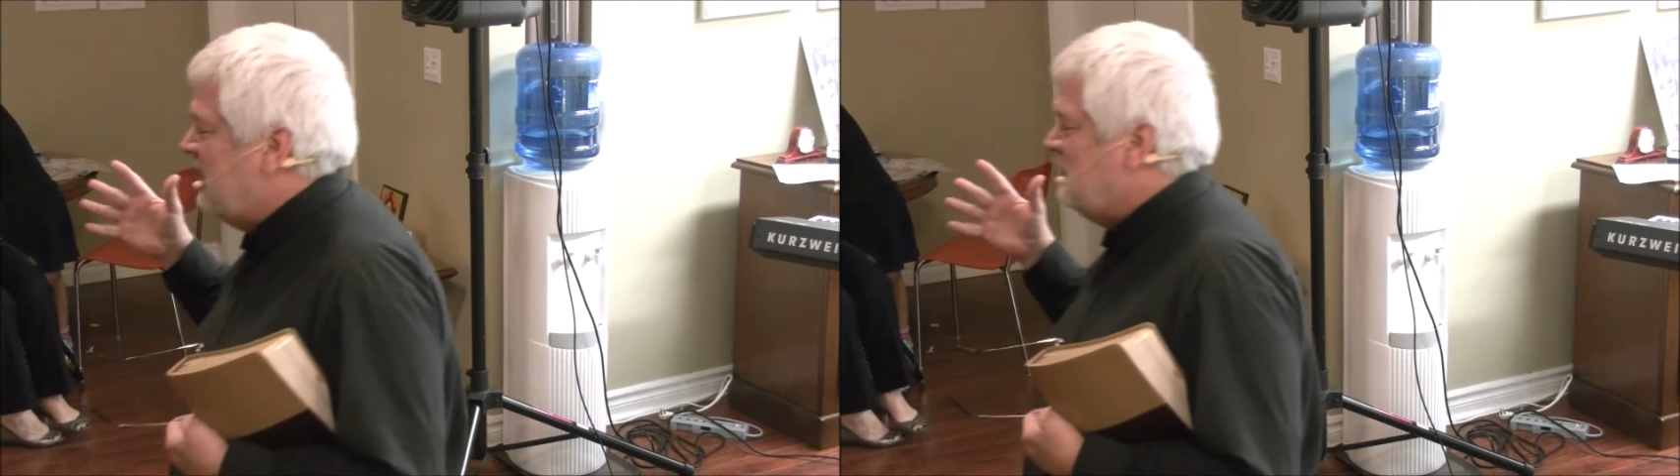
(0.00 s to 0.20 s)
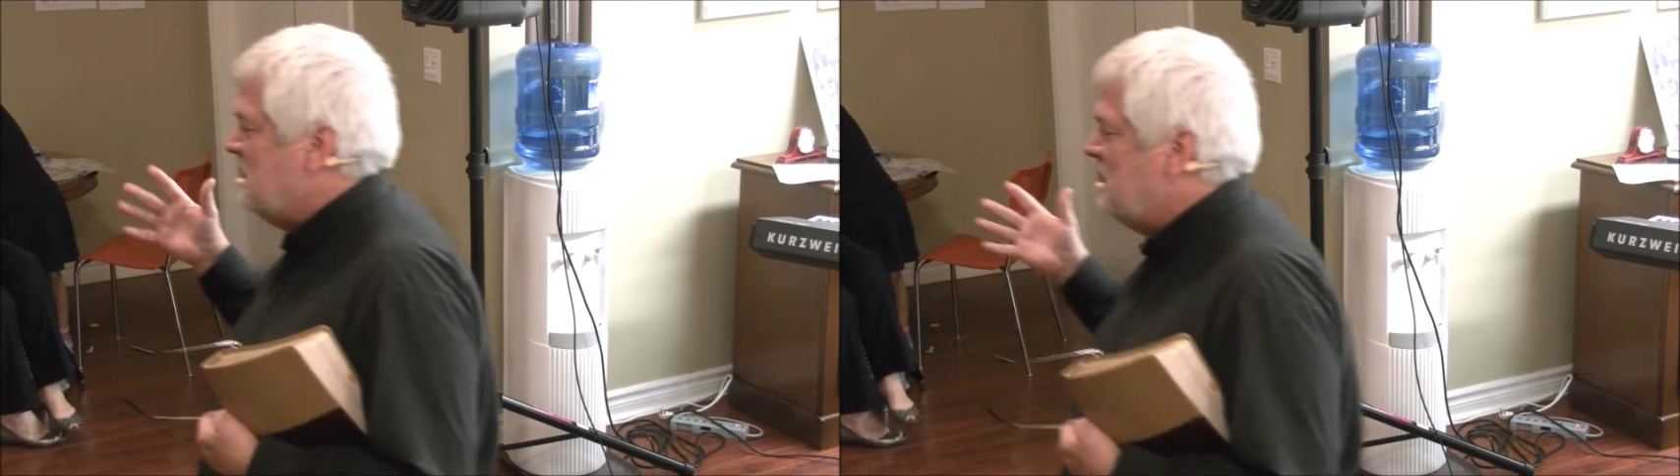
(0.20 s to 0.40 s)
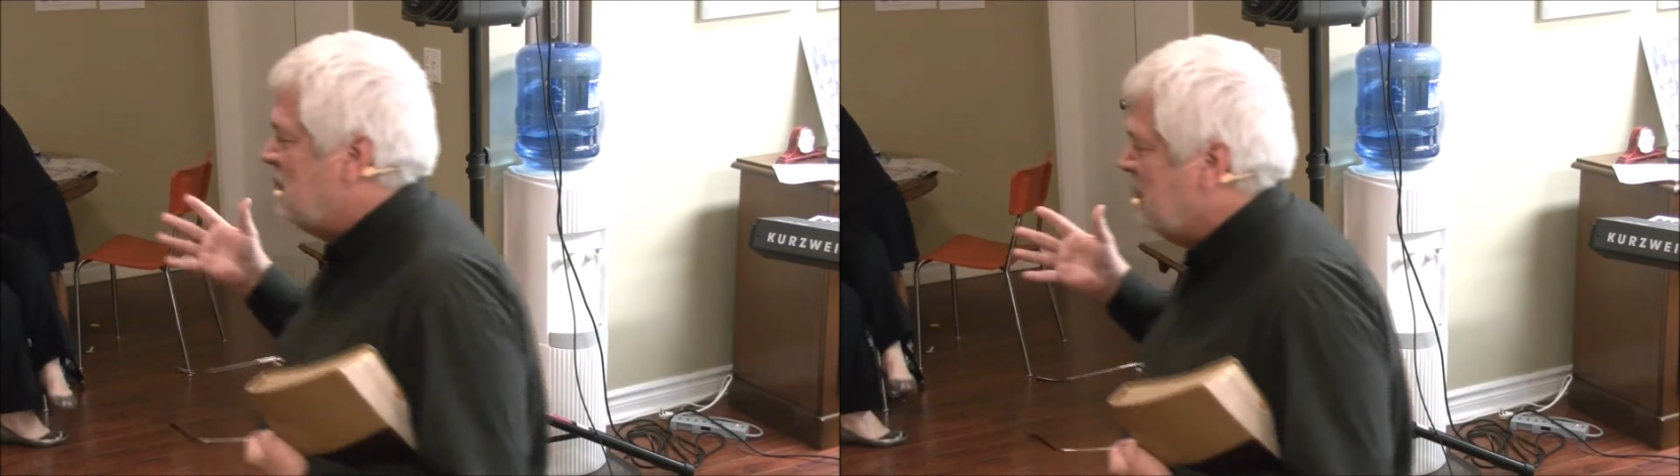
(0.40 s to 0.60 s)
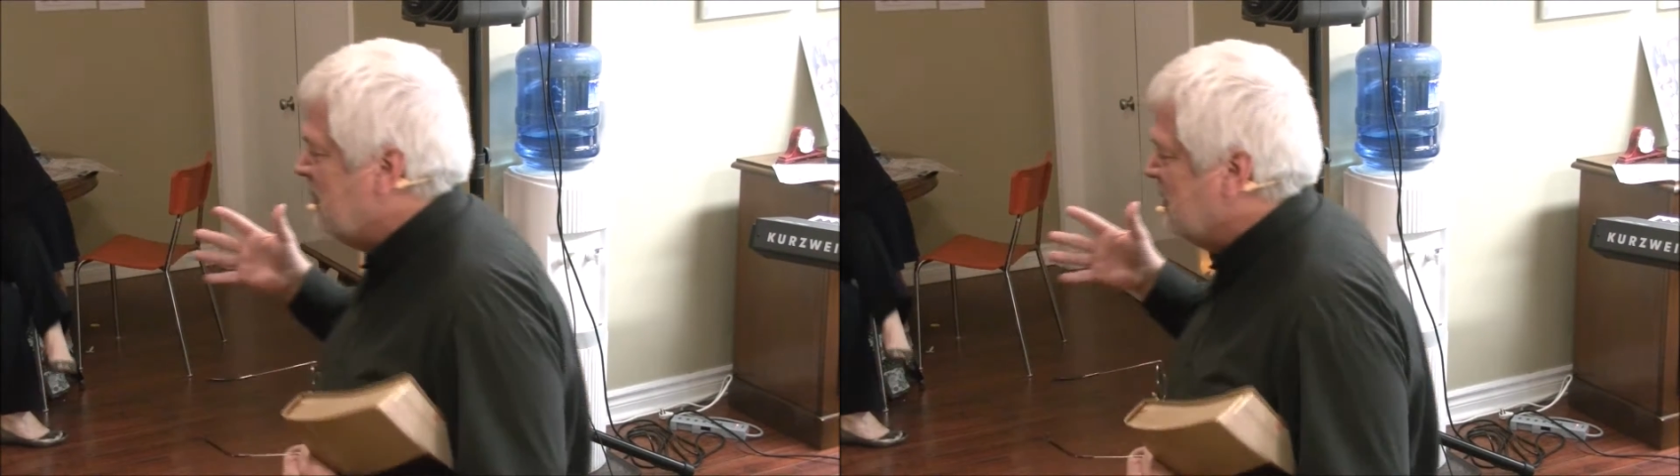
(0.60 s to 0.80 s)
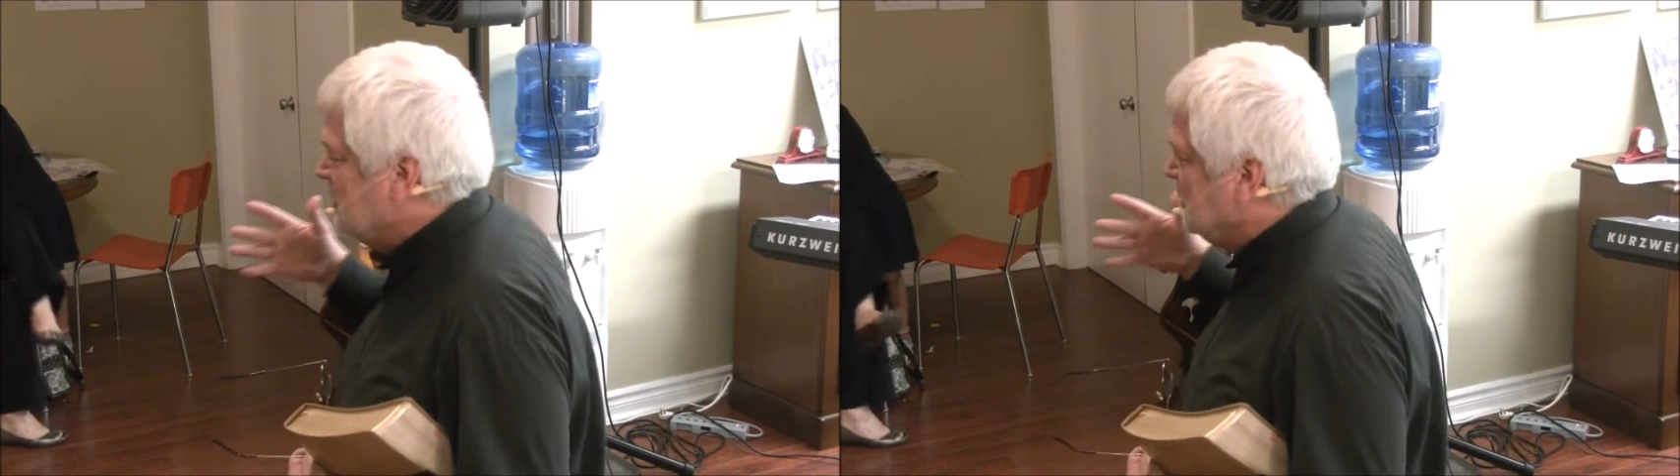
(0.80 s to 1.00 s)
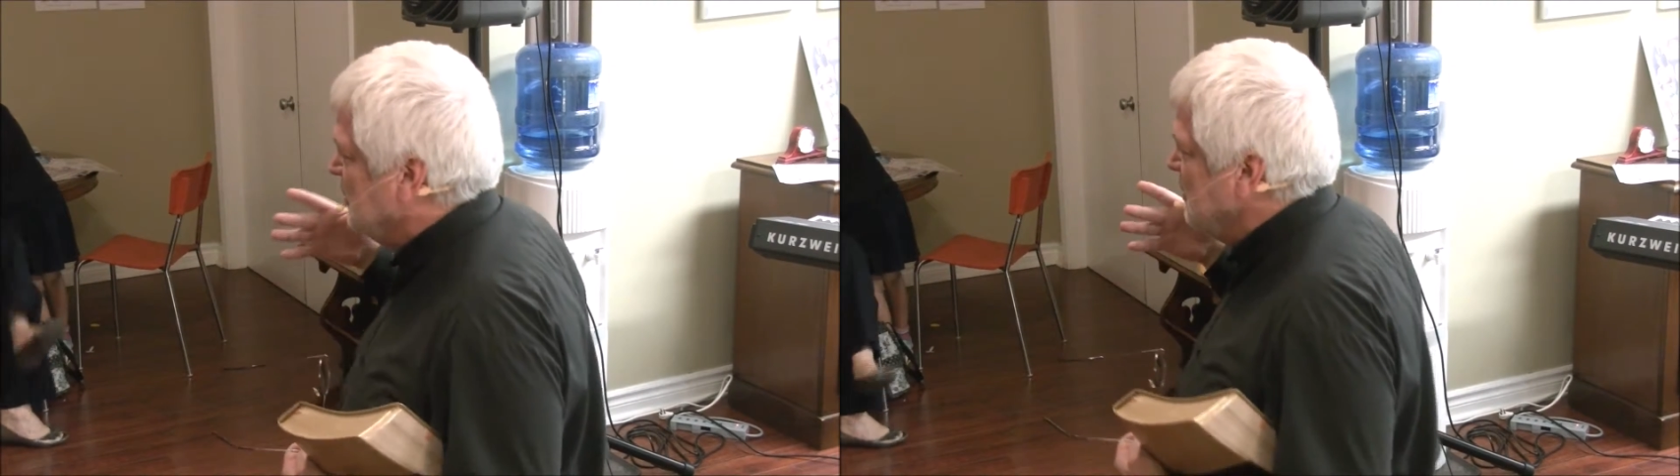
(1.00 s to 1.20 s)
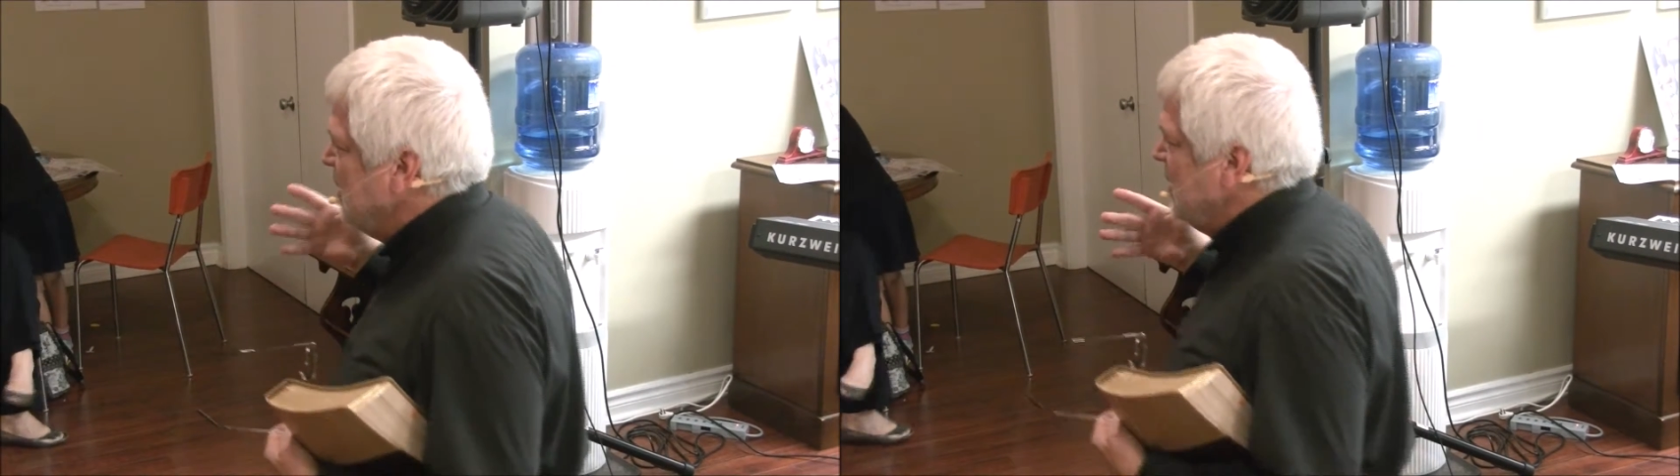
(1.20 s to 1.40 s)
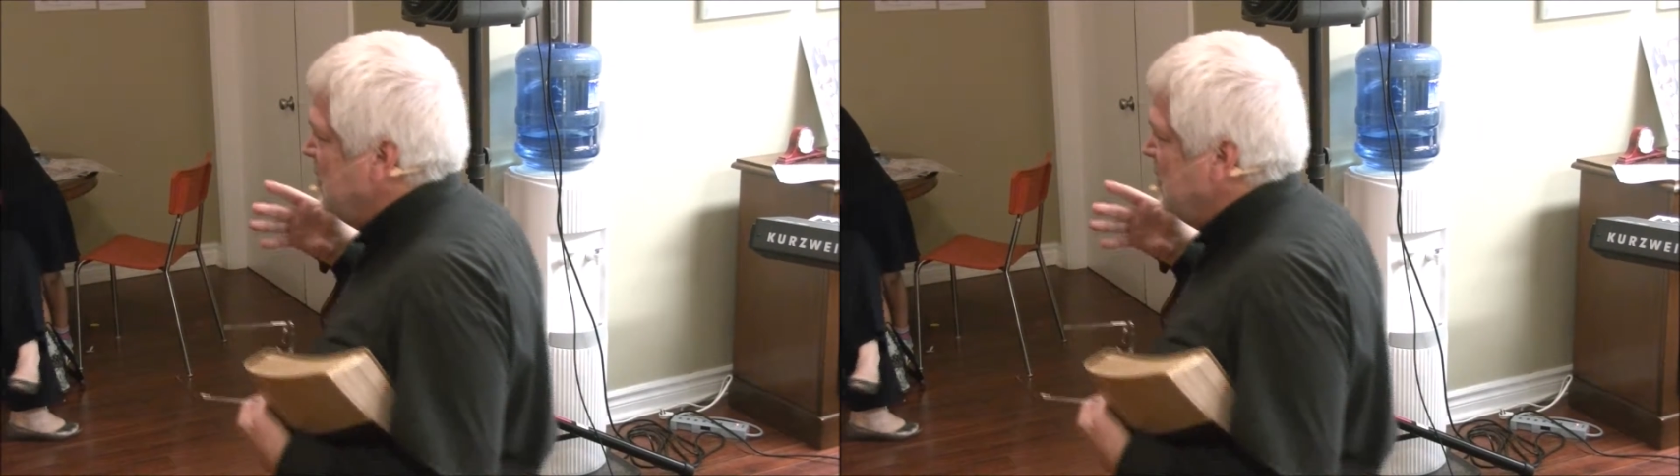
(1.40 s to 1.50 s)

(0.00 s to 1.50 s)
It's been a real privilege to